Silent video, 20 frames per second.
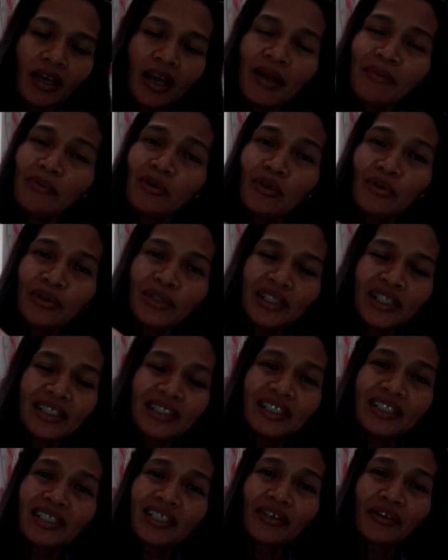I'm always
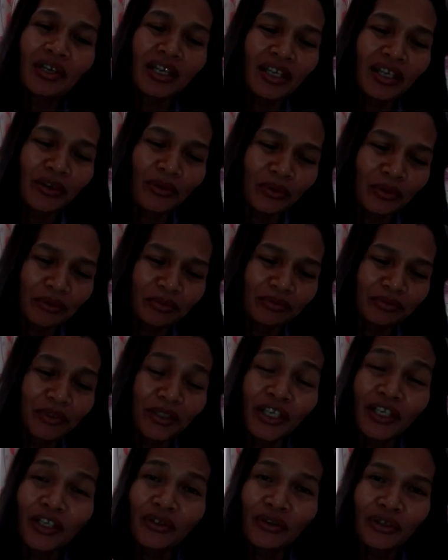listening radio,
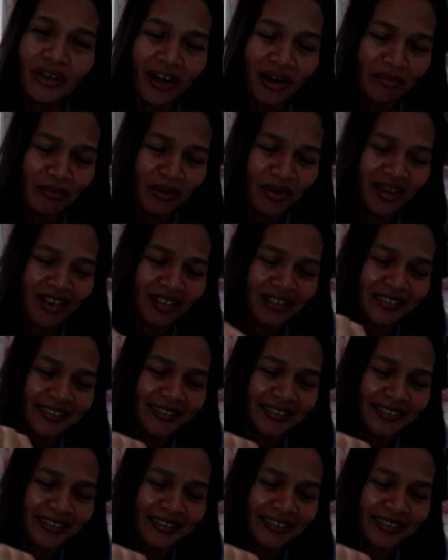radio drama.